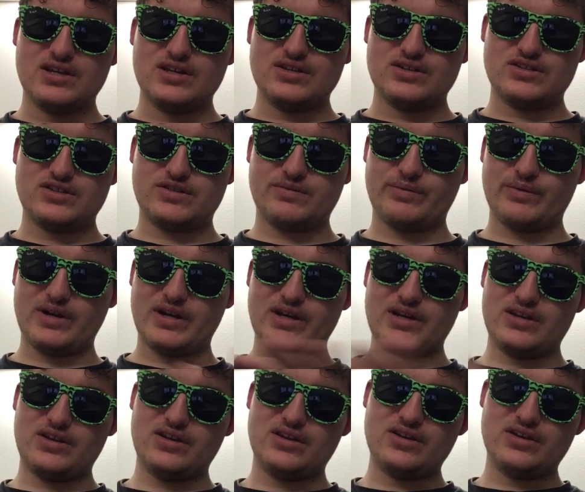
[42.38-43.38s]

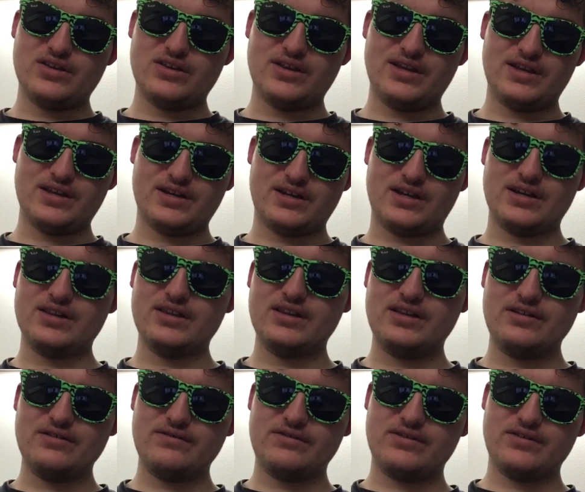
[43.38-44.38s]
spread like i
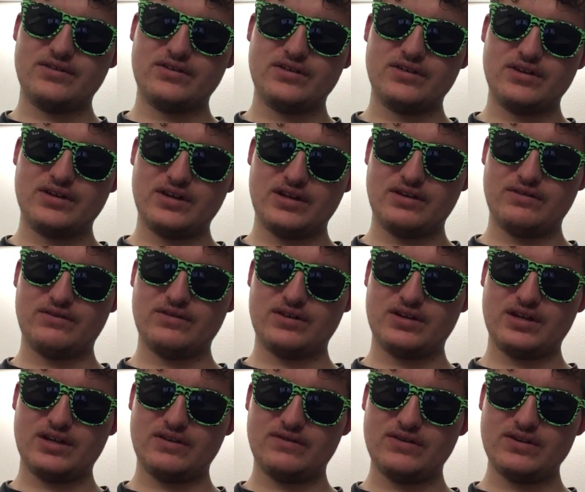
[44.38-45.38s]
love every
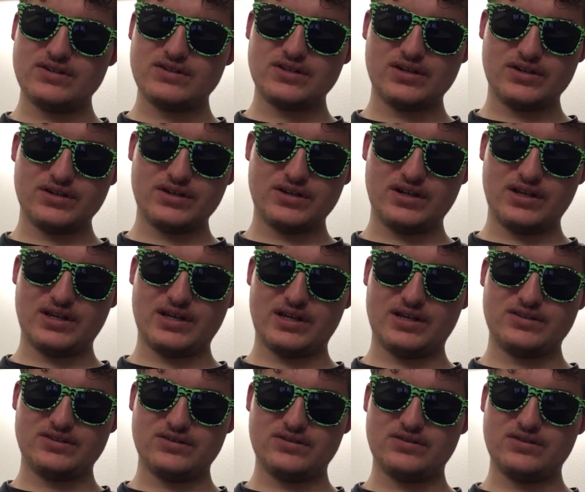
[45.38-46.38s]
every song in
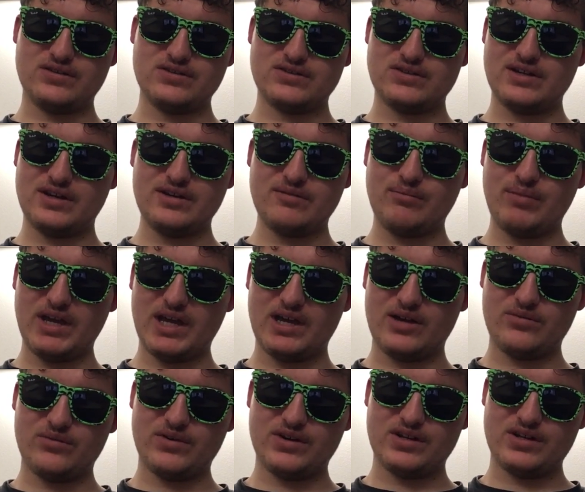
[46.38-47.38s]
encanto there's not a bad
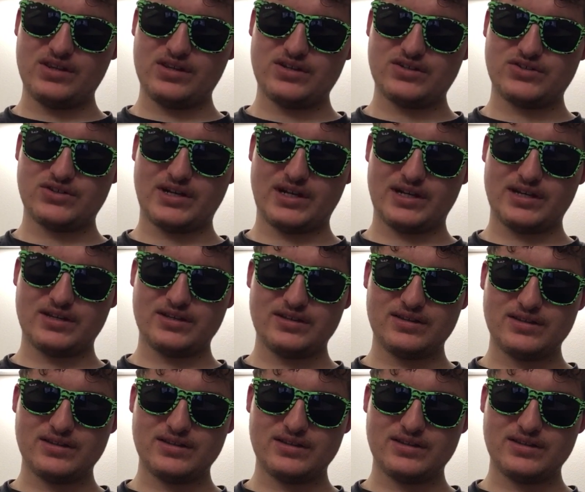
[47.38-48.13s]
one in the track